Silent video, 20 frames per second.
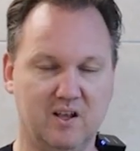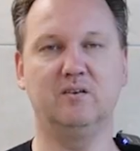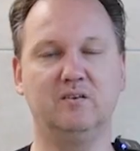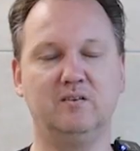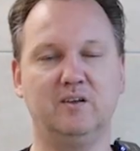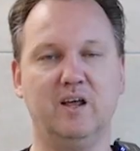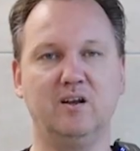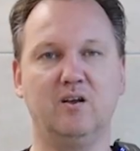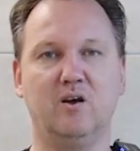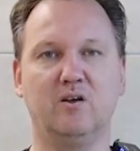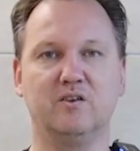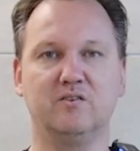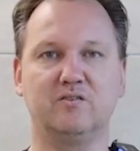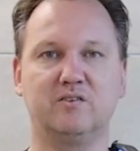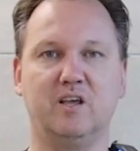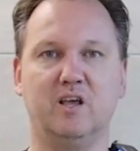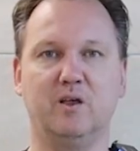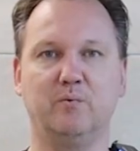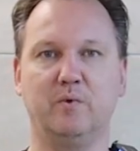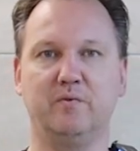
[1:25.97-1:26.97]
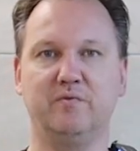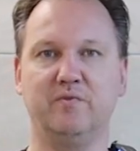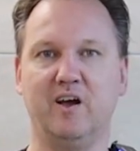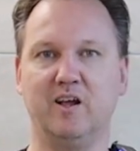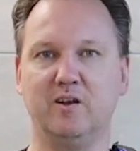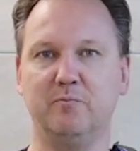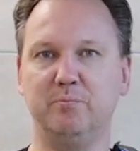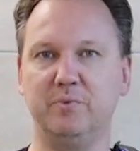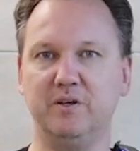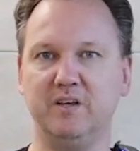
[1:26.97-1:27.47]
Then on the scale we
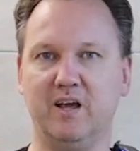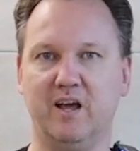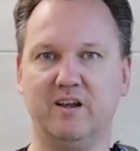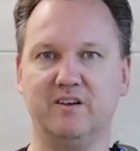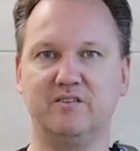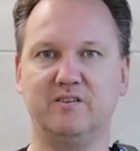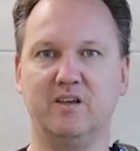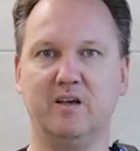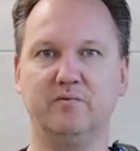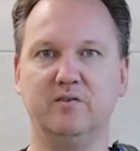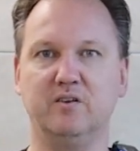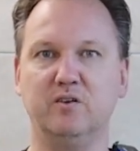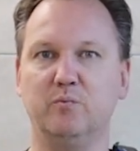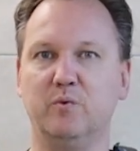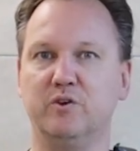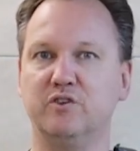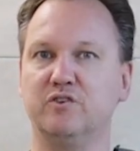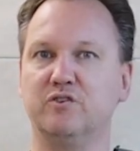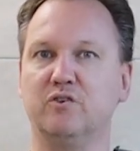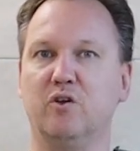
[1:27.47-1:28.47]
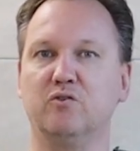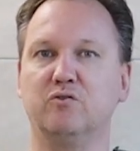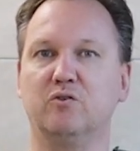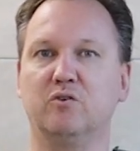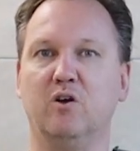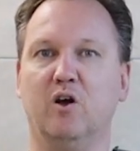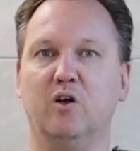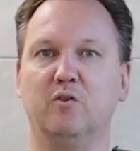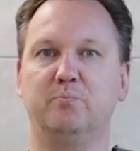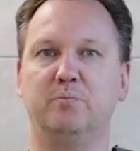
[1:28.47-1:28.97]
find pH 7, which is also
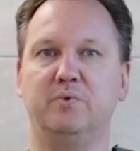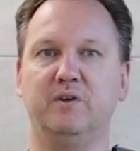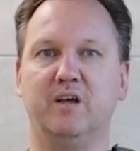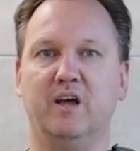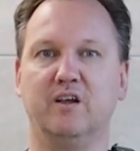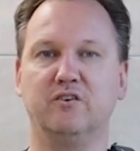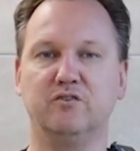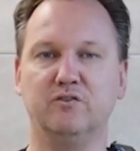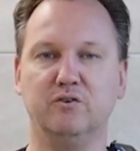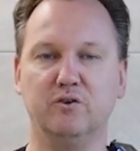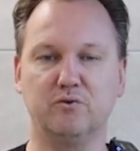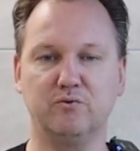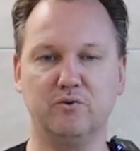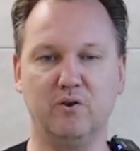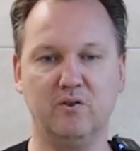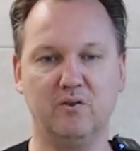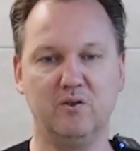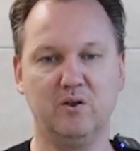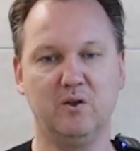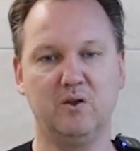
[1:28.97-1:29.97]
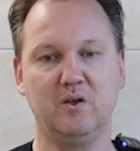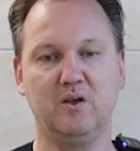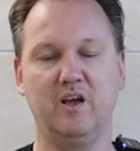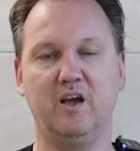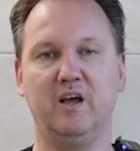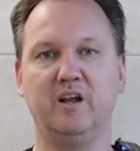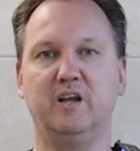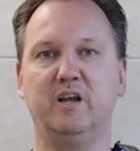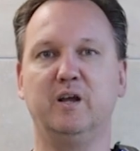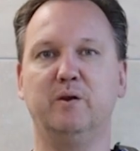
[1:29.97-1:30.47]
called pH neutral.
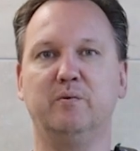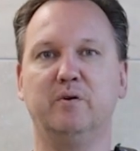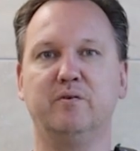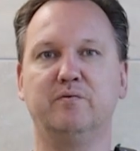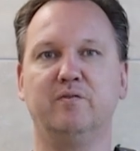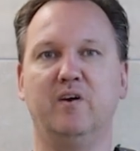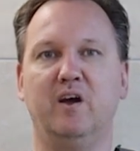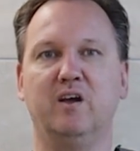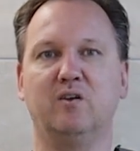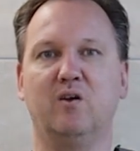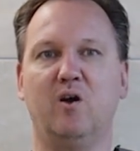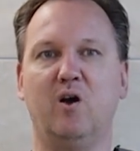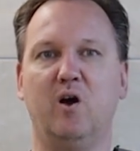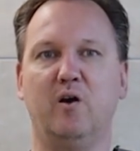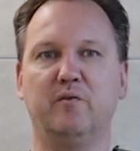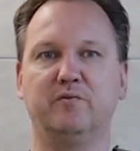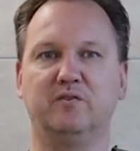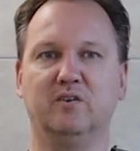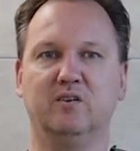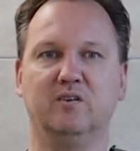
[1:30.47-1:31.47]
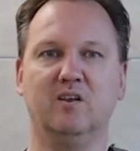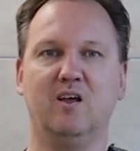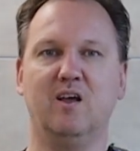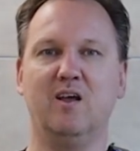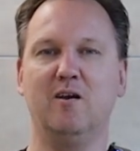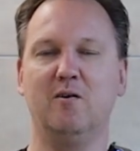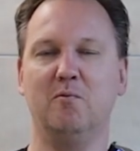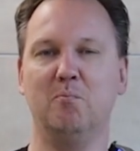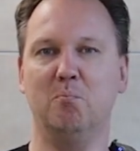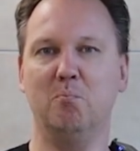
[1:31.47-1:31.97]
And here we find often
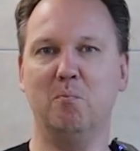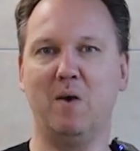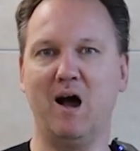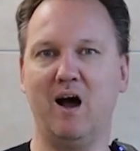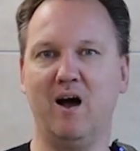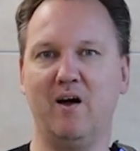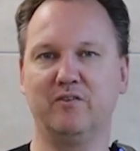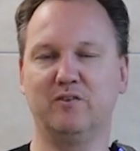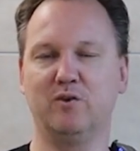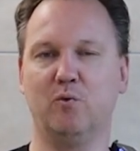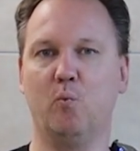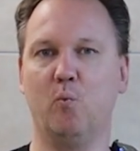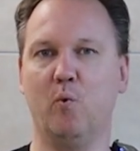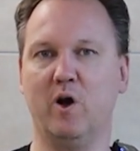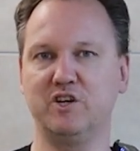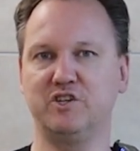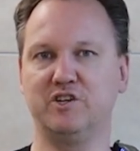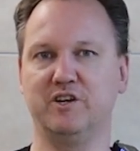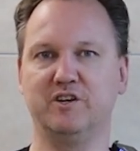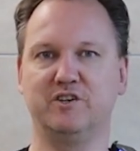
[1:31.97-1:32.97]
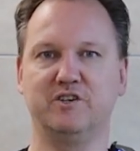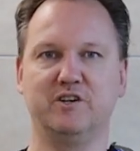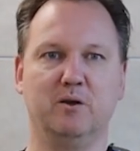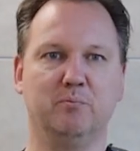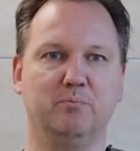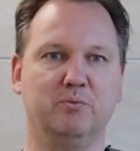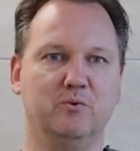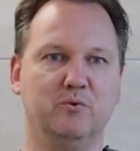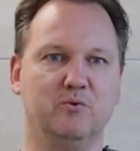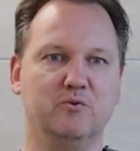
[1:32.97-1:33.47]
mild washing
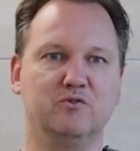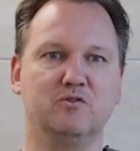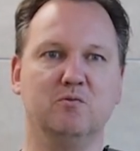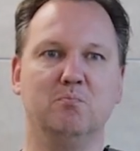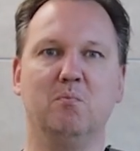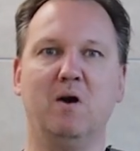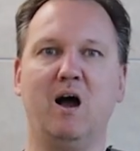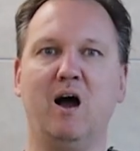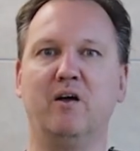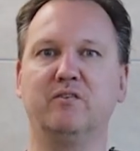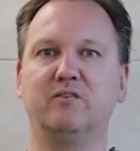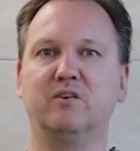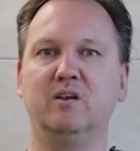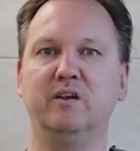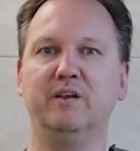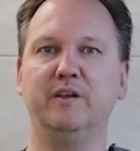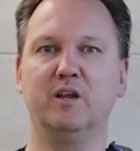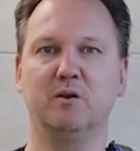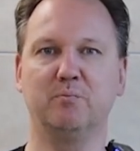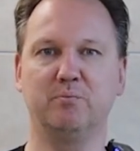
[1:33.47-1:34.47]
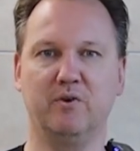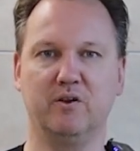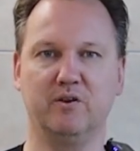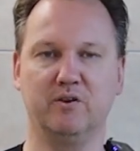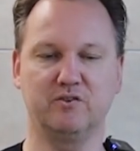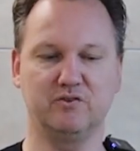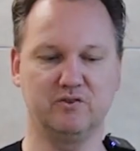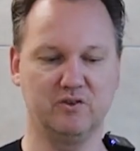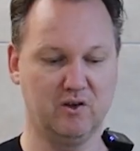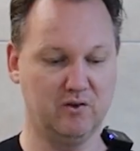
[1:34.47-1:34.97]
shampoos, mild cleaning
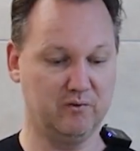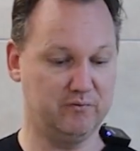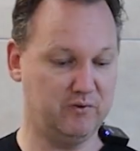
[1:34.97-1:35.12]
products.